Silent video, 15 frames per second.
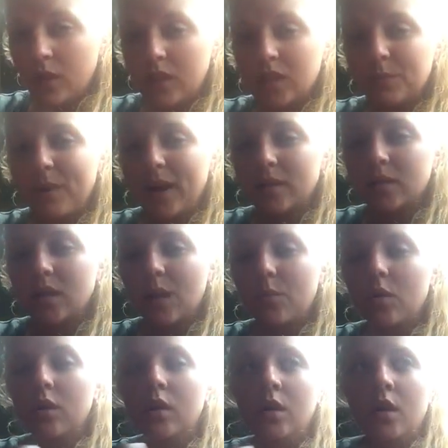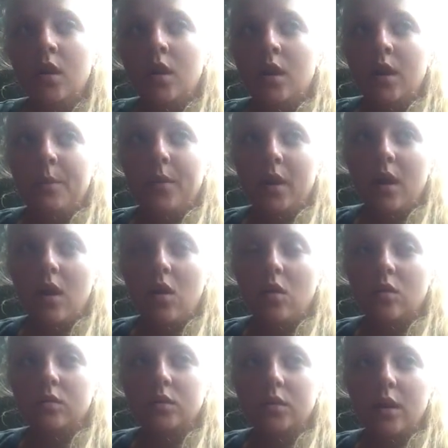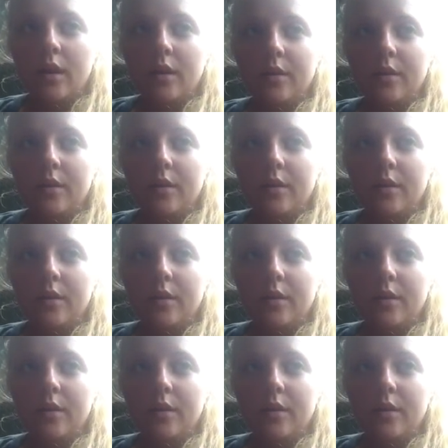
this past summer, because